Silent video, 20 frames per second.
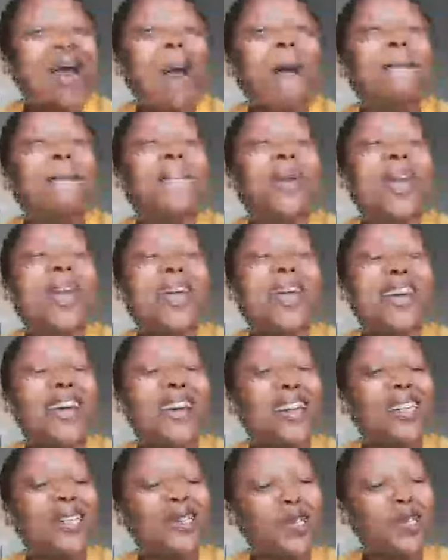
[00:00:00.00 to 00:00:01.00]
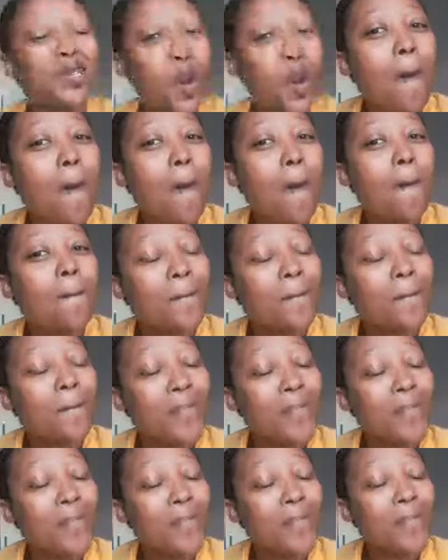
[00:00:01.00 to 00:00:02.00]
make so
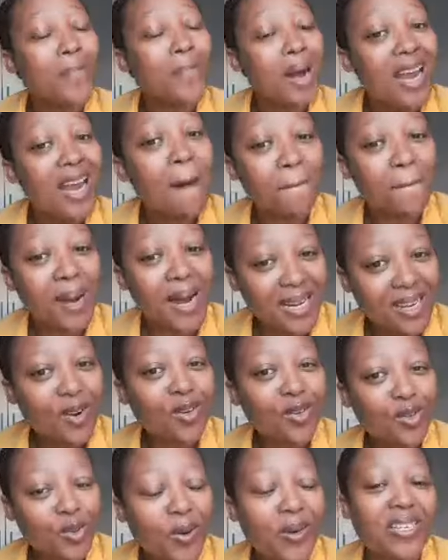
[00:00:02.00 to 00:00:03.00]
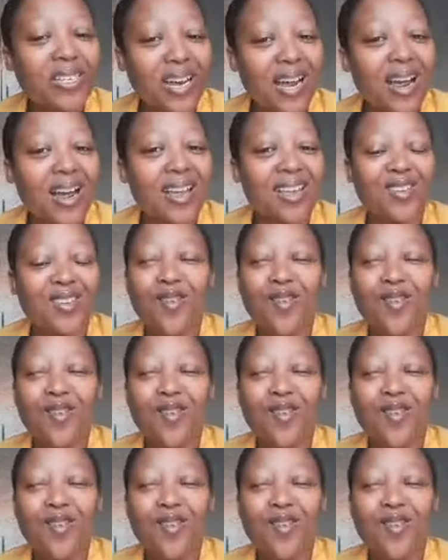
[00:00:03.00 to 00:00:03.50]
much money on Twitter.